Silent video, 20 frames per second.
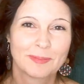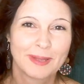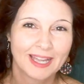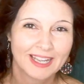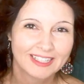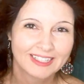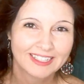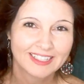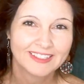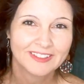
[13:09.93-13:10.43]

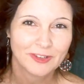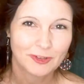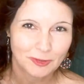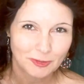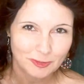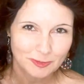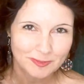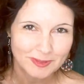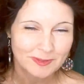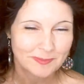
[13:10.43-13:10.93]
back at
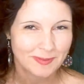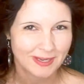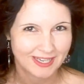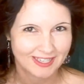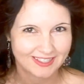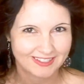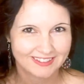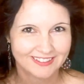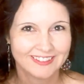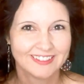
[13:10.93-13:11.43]
home in
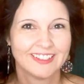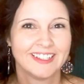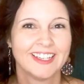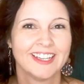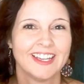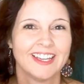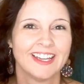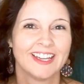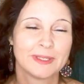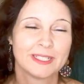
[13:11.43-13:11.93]
Maine.
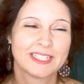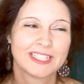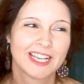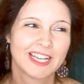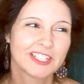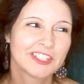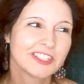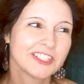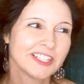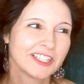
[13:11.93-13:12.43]
It's
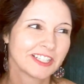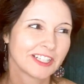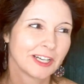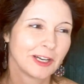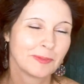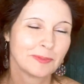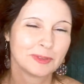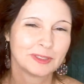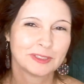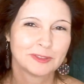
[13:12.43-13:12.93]
actually a
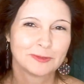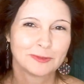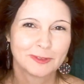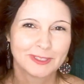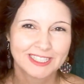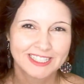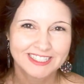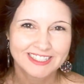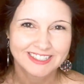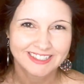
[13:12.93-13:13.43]
couple of
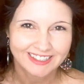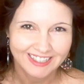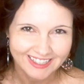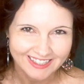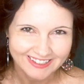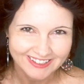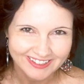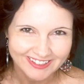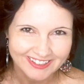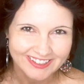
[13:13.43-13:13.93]
weeks
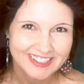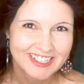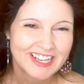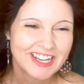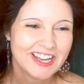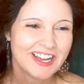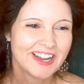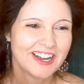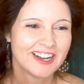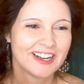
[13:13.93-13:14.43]
later.
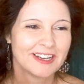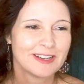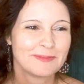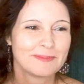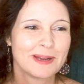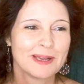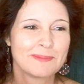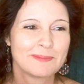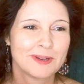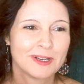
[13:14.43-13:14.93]

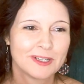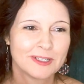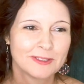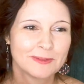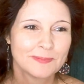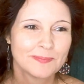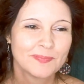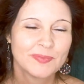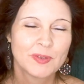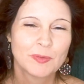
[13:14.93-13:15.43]
My
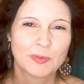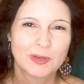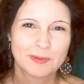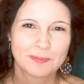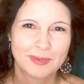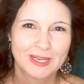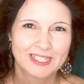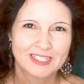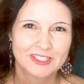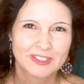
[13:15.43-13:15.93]
mom went
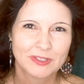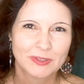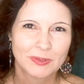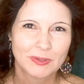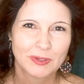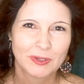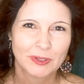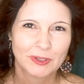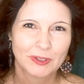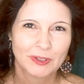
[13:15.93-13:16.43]
back to
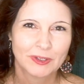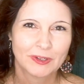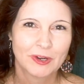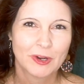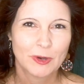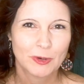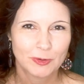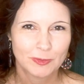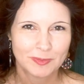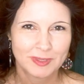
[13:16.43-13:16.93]
her
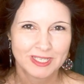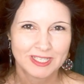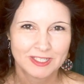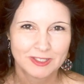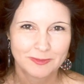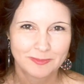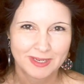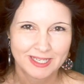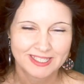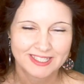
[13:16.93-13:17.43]
home in
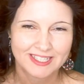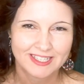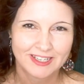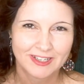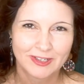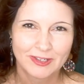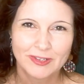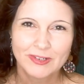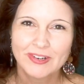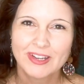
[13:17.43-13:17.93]
New
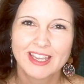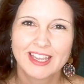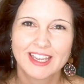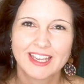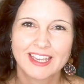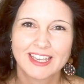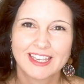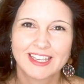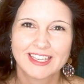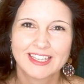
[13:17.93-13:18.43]
Mexico,
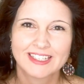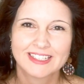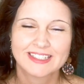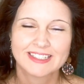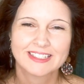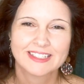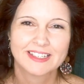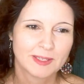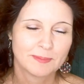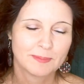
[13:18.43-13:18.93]

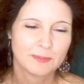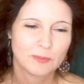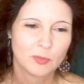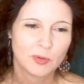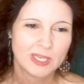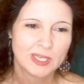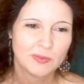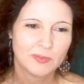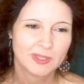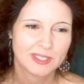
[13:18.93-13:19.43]
and
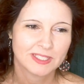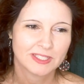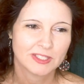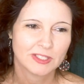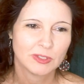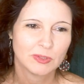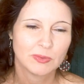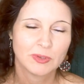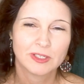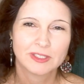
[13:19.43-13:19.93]
we went
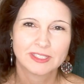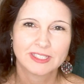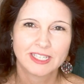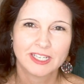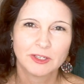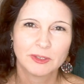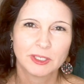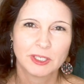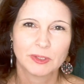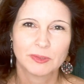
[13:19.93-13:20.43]
to
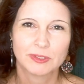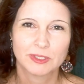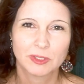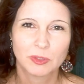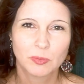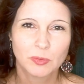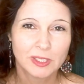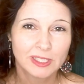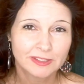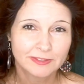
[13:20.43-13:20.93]
Ontario, to
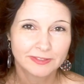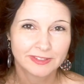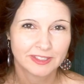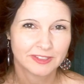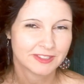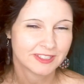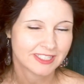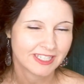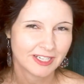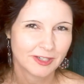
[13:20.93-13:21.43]
Guelph,
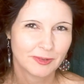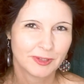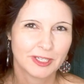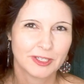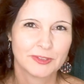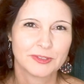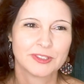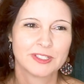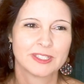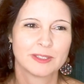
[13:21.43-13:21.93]

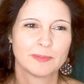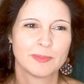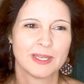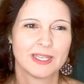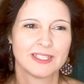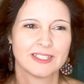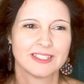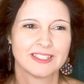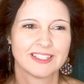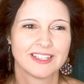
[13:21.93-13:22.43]
Ontario, to
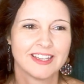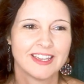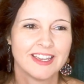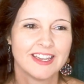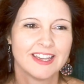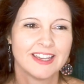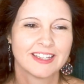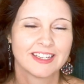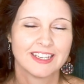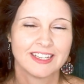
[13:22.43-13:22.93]
spend
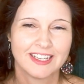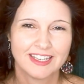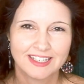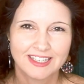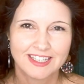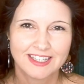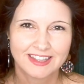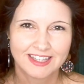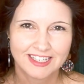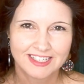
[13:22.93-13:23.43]

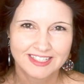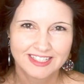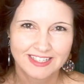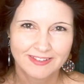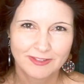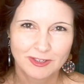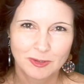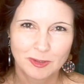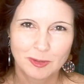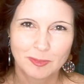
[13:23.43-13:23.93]
Canadian
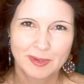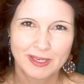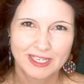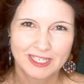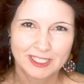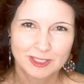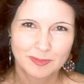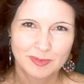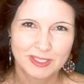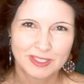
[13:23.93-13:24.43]
Thanksgiving with my
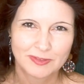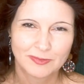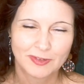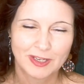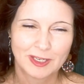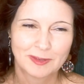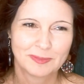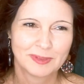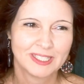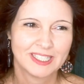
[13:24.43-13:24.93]
husband's
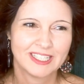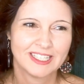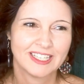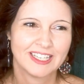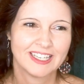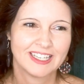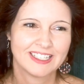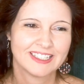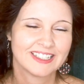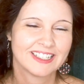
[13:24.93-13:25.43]
family
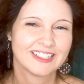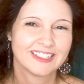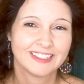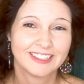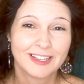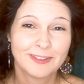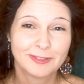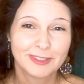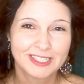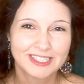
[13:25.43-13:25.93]
and had a
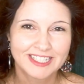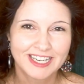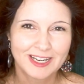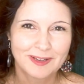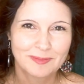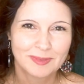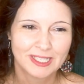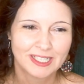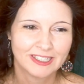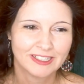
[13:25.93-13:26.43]
lovely
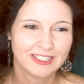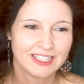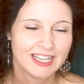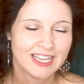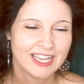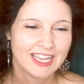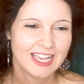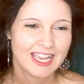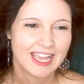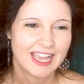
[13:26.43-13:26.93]
time there.
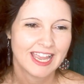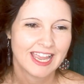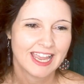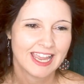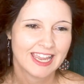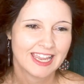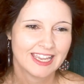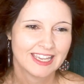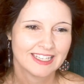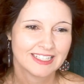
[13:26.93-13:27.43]

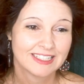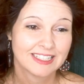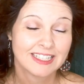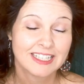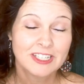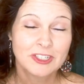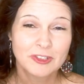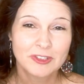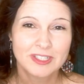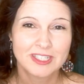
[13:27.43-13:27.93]
And an
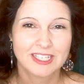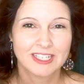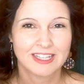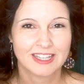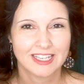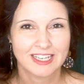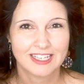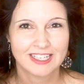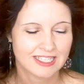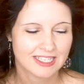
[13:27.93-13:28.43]
interesting
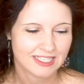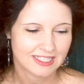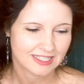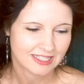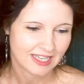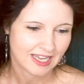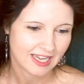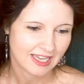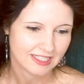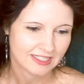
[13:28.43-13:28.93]
thing is
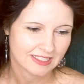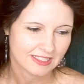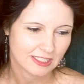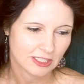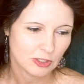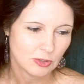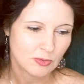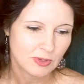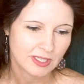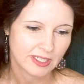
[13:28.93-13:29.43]
that
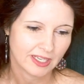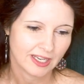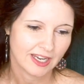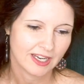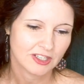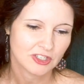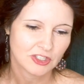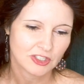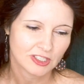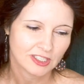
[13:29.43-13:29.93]
you can
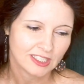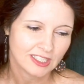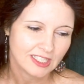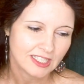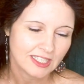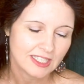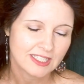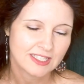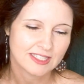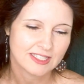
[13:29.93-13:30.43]

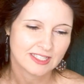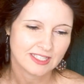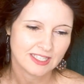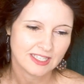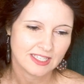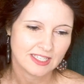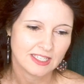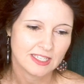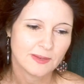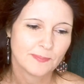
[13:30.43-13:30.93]
actually
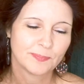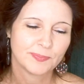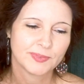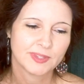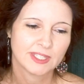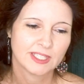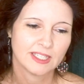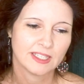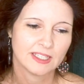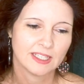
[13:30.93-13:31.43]
see
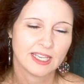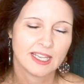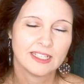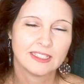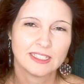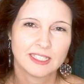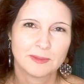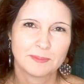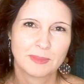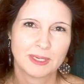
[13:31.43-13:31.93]

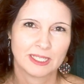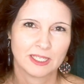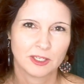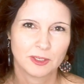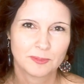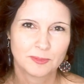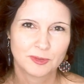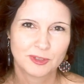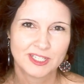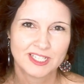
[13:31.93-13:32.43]
L.M.
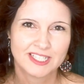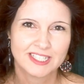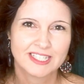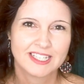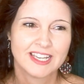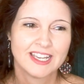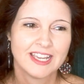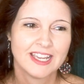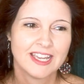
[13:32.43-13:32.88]
Montgomery's